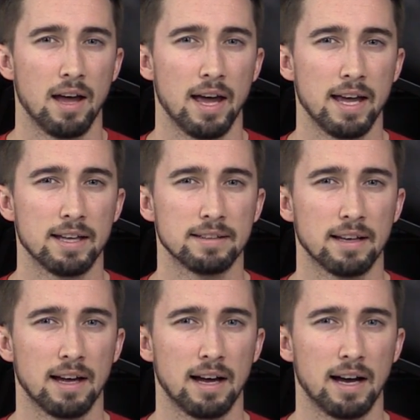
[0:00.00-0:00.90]
And
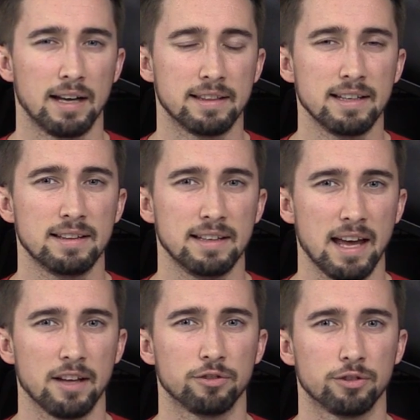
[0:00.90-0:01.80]
I think the
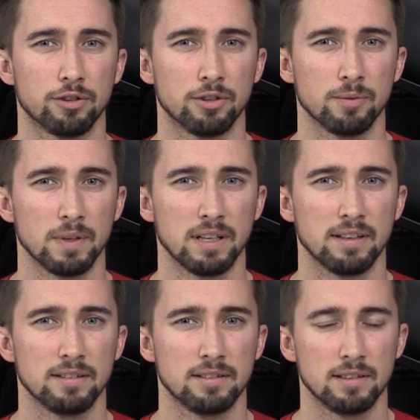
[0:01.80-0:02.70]
answer
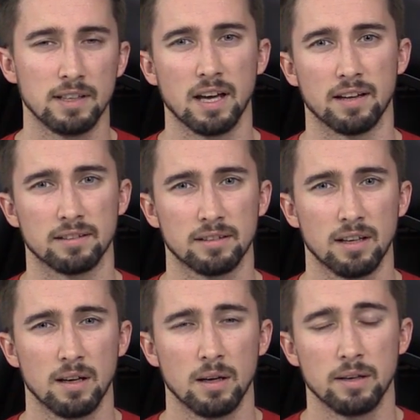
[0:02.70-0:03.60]
is yes.
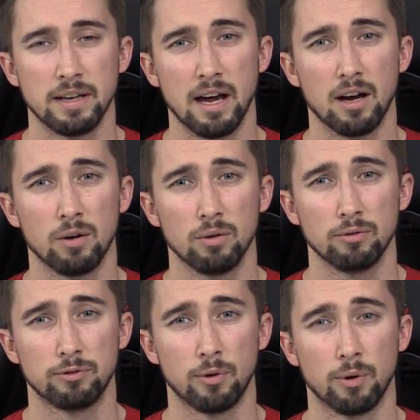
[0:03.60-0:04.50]
Now,
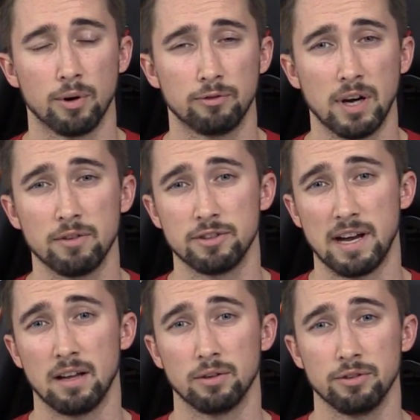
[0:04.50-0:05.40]
for
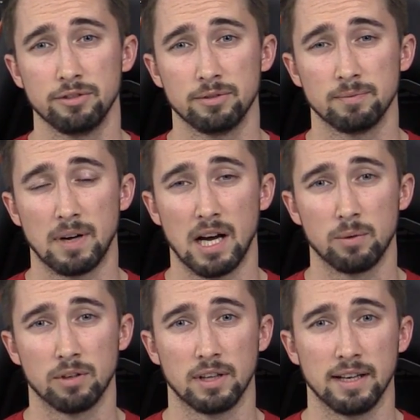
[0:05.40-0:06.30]
$500, I
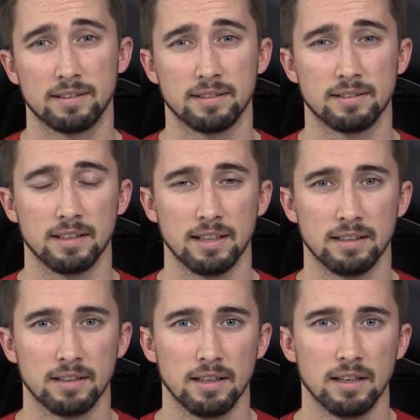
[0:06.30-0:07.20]
would have liked to
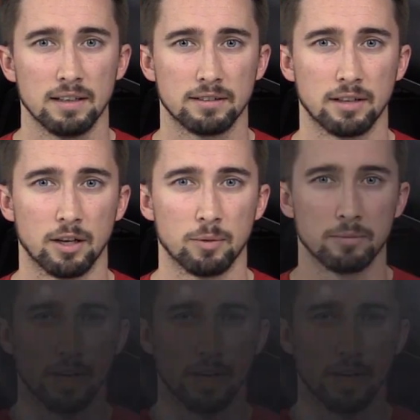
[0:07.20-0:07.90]
seen some